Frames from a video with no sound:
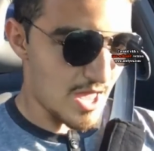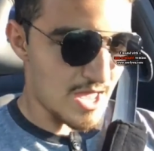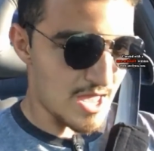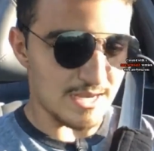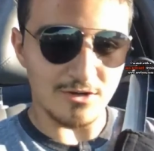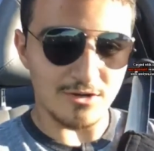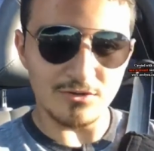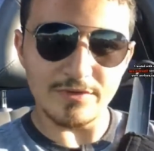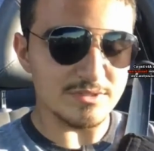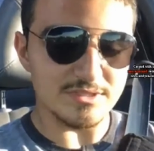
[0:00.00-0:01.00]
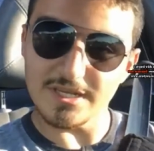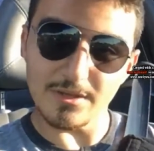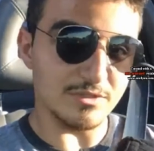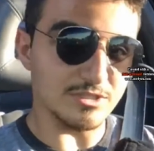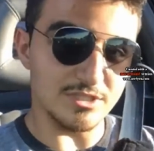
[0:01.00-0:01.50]
and I don't know if it was the
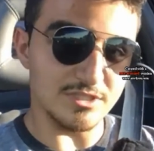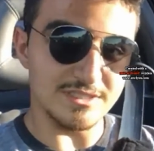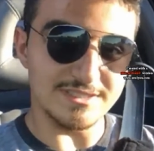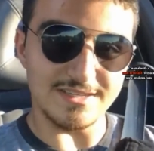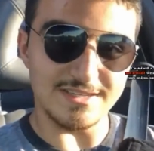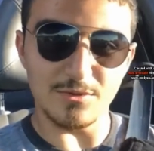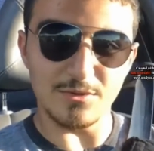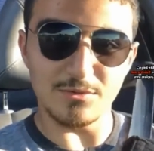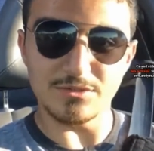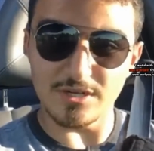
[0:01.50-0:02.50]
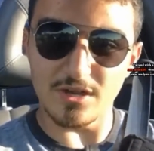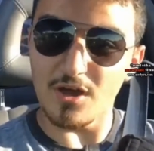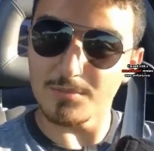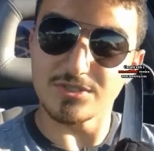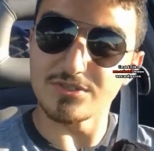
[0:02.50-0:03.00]
same with the GTs. I think there was an
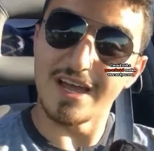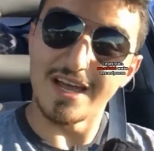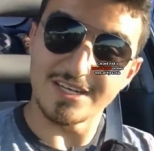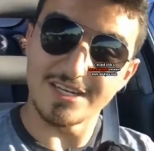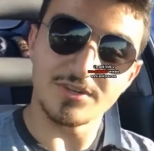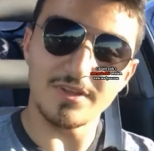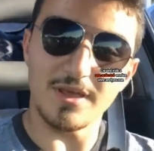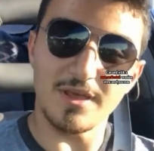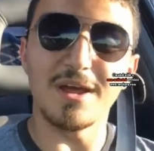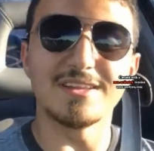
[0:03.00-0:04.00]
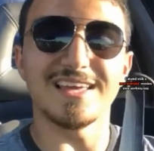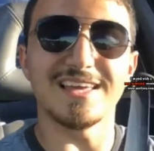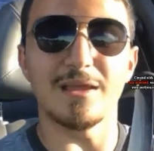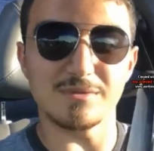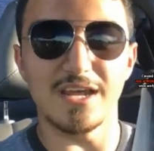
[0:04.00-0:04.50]
optional extra for them, but I think they
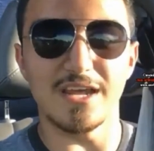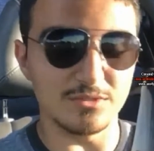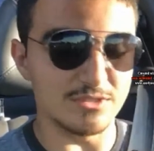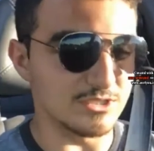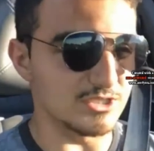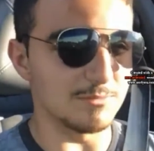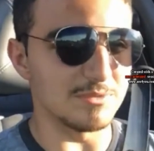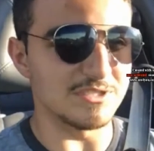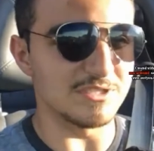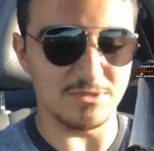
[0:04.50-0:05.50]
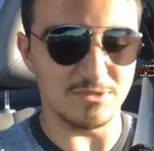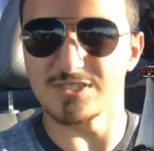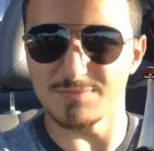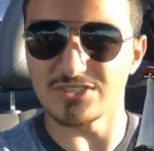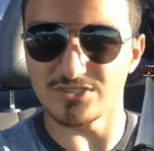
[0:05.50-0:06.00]
came standard with the GTP, especially
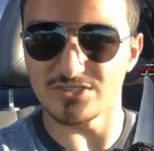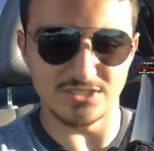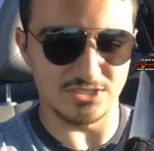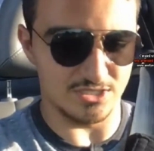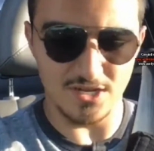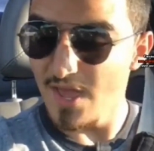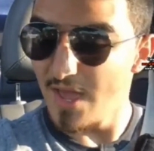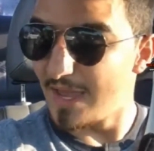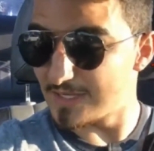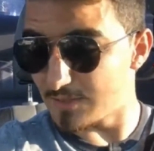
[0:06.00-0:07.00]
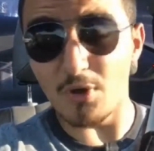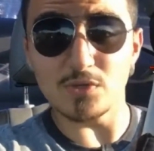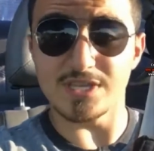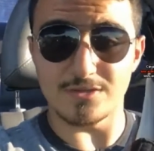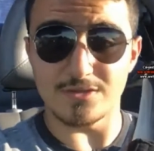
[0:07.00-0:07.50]
the special edition. It's the
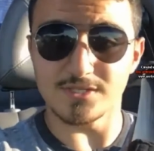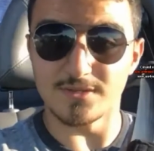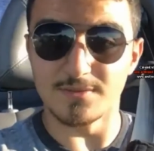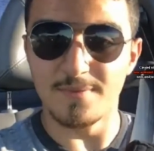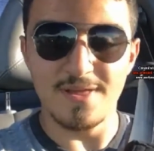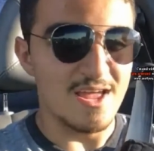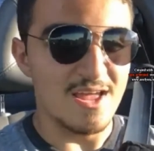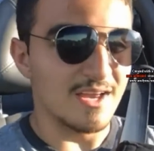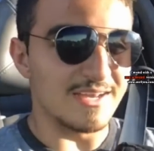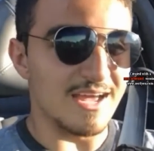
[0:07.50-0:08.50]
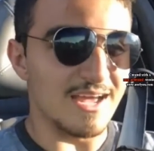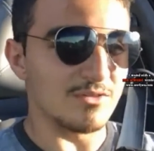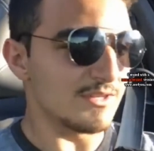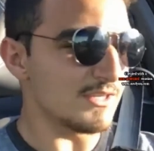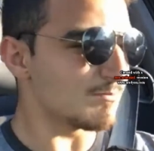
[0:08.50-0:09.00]
Bose sound system.
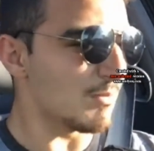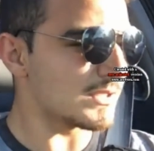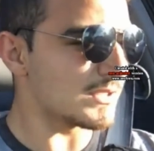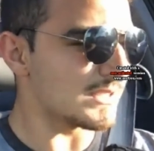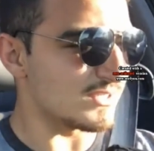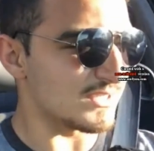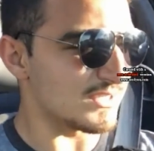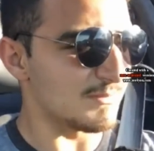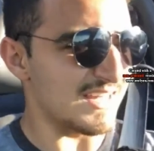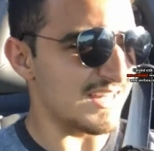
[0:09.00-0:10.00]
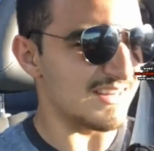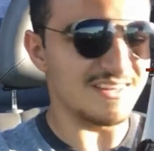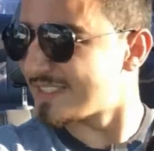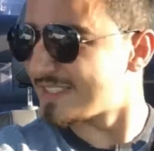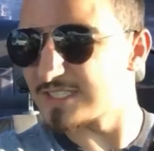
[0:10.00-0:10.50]
Now this Bose sound system is, I
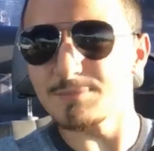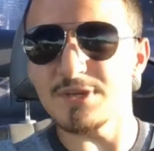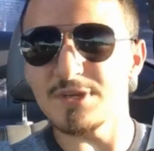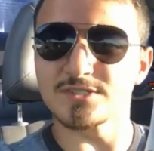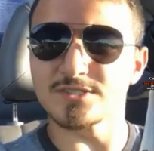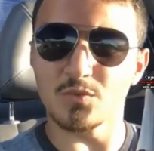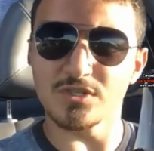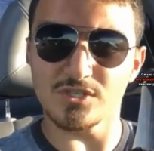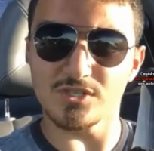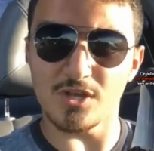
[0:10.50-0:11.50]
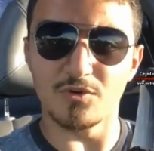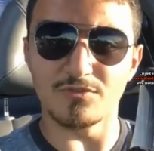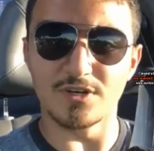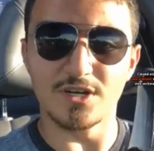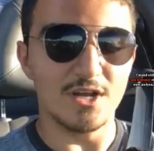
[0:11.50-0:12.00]
think, 6 speakers and 1
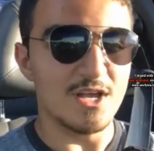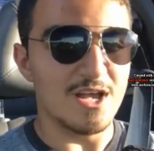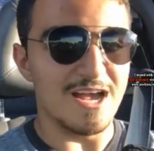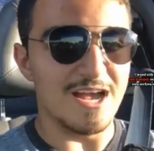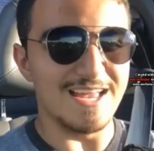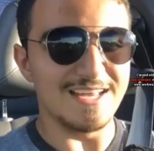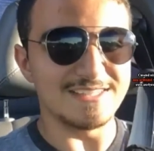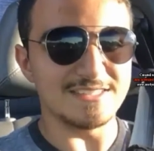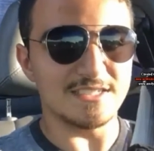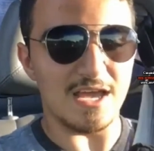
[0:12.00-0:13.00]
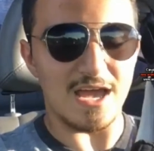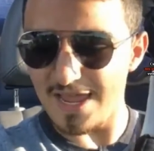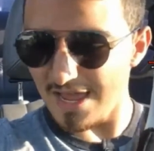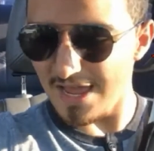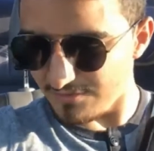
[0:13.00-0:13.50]
subwoofer. And I have